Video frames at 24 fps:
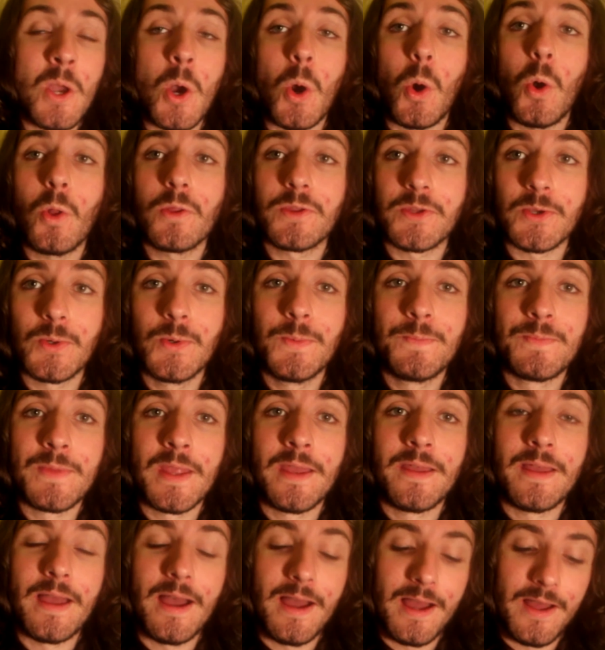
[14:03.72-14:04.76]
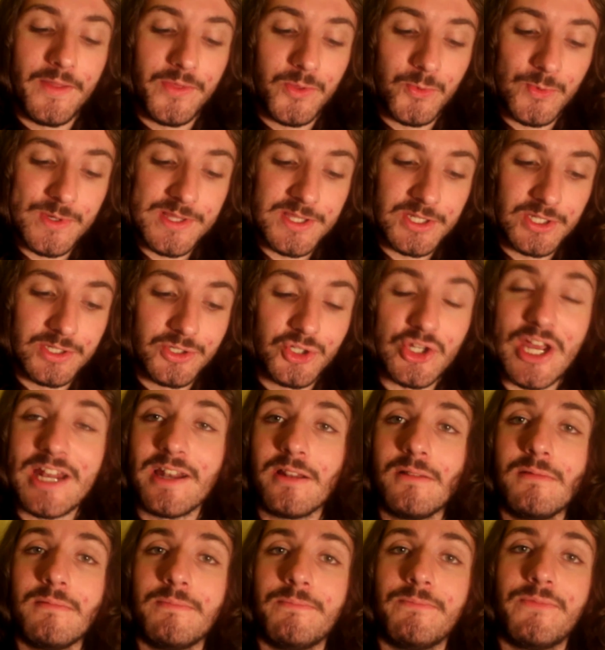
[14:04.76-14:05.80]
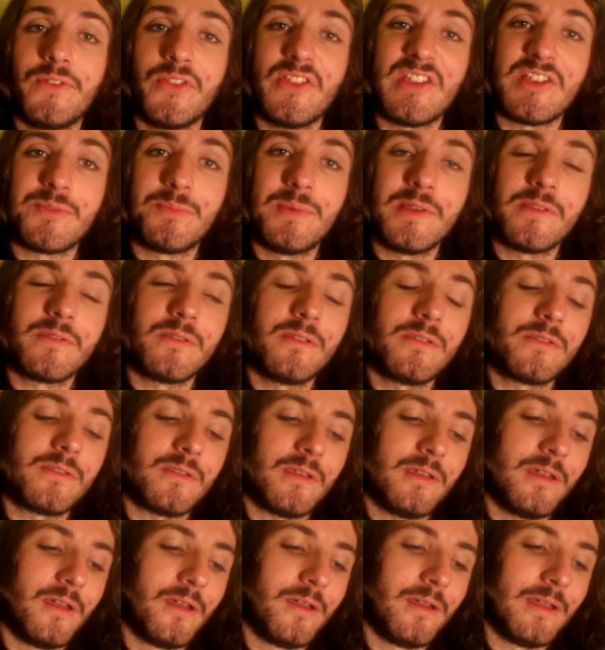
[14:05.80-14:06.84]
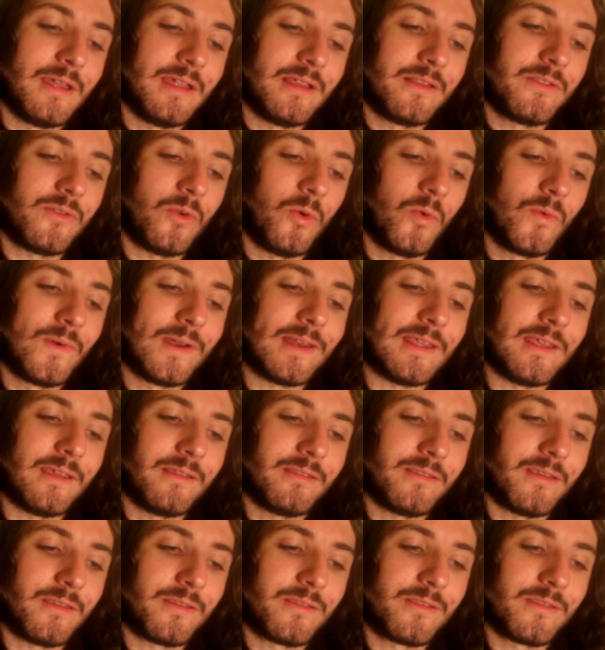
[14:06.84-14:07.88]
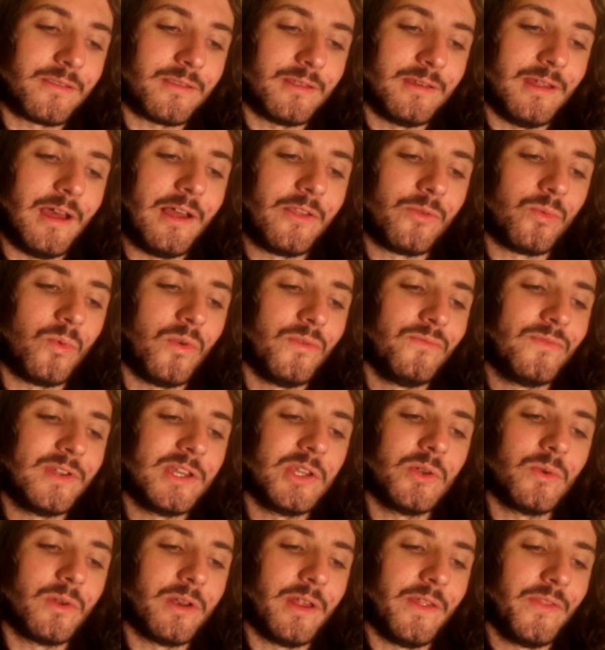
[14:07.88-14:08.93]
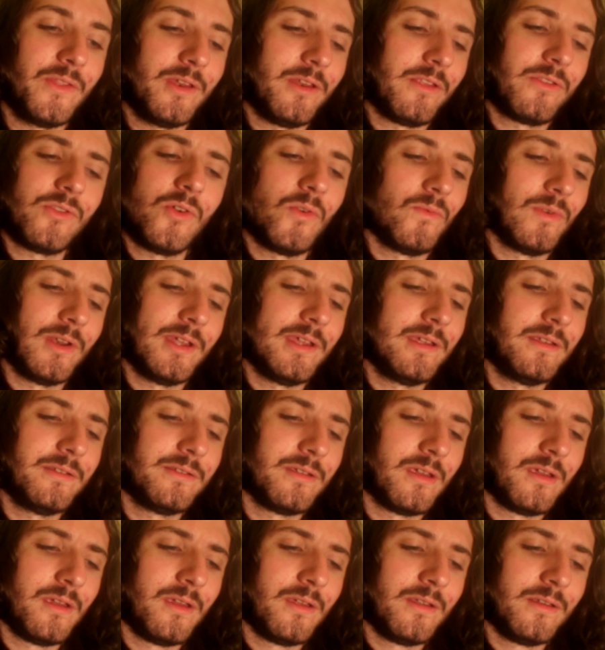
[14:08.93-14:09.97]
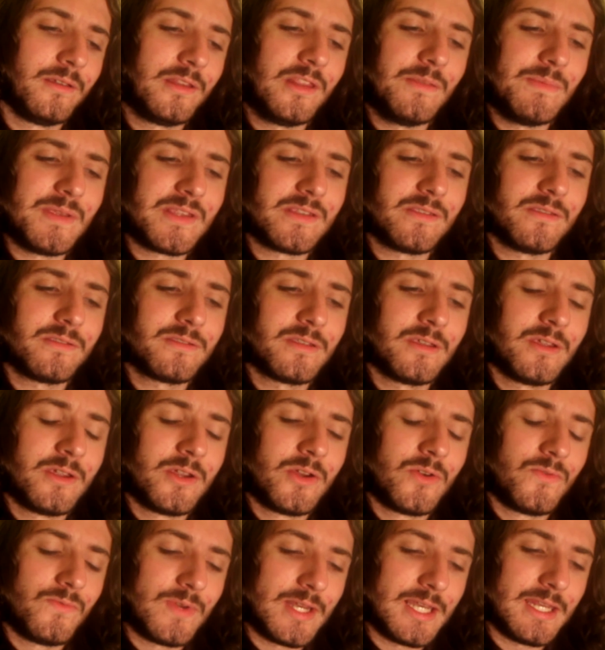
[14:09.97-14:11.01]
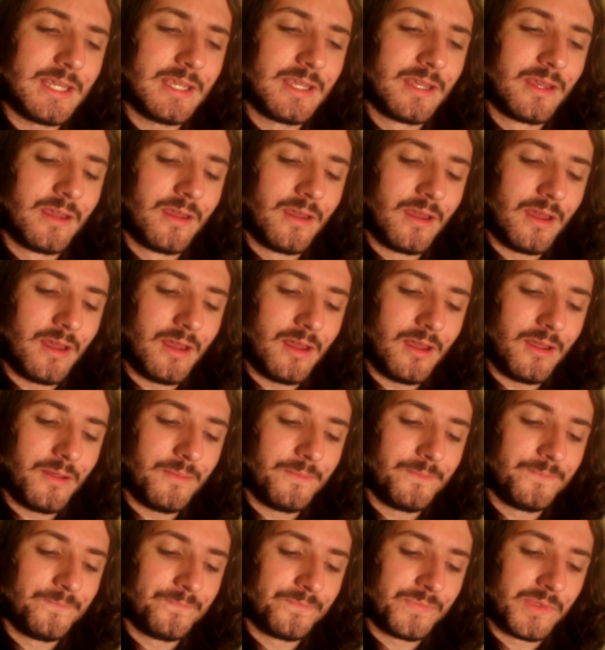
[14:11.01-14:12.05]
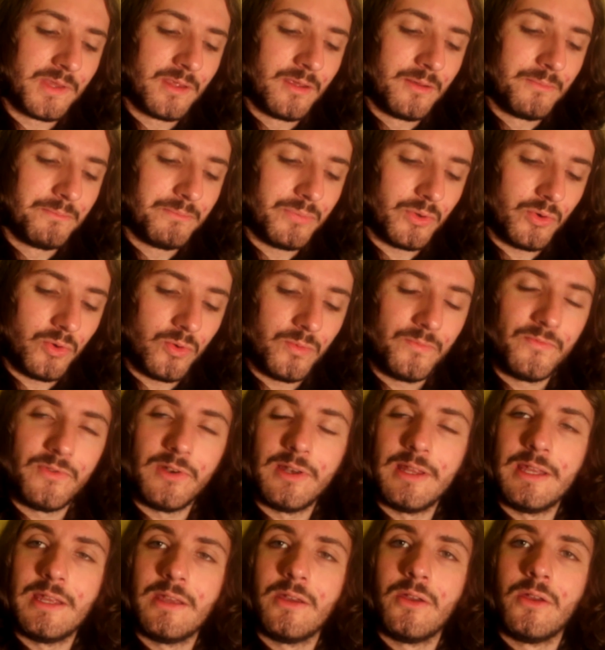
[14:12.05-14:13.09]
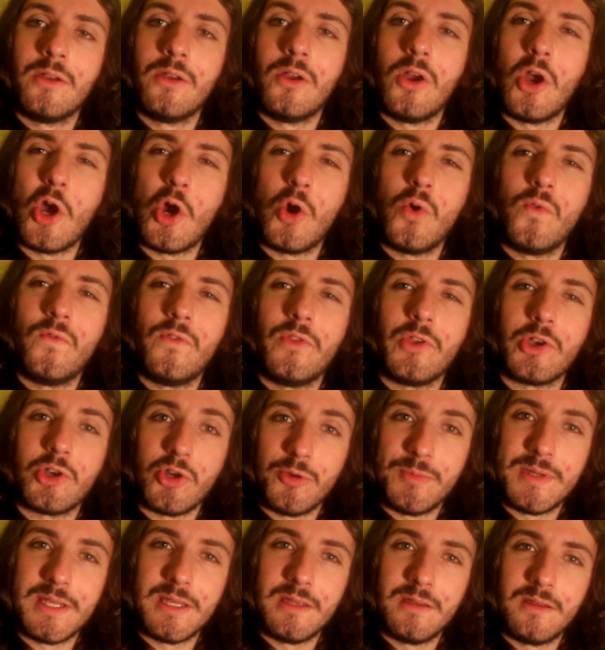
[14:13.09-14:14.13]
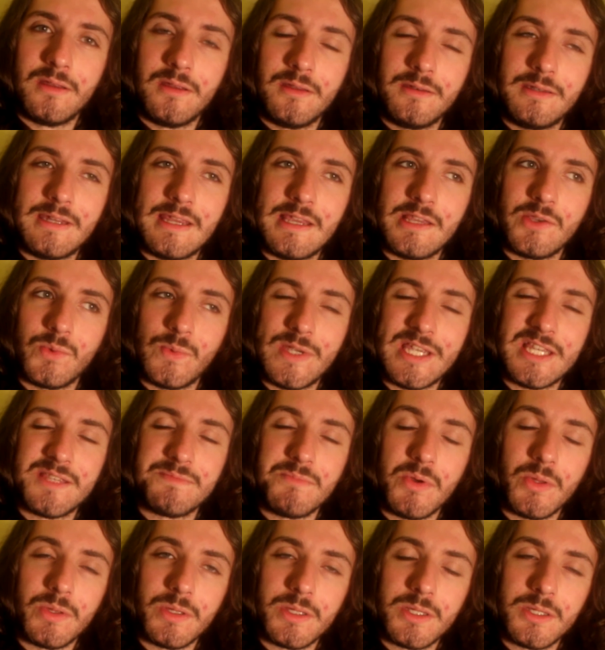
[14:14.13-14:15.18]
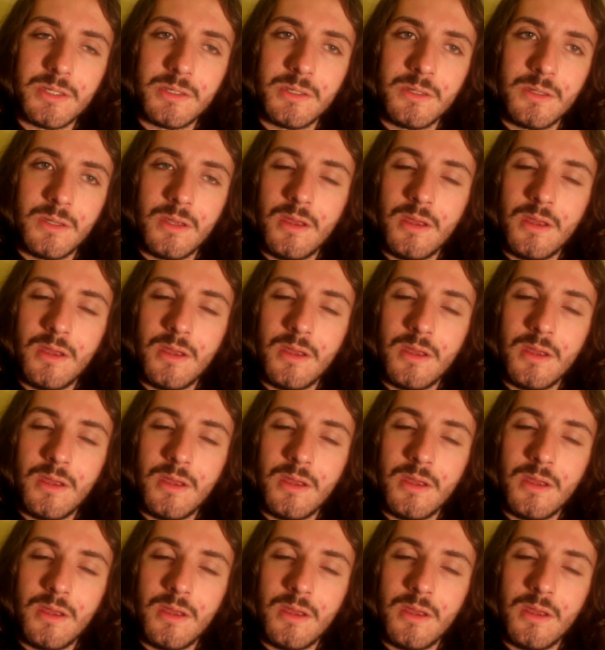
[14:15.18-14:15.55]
Also, there is a channel for this business. It already exists and has one video on it that is not related to the business, really. But hopefully, over the coming days, weeks, months,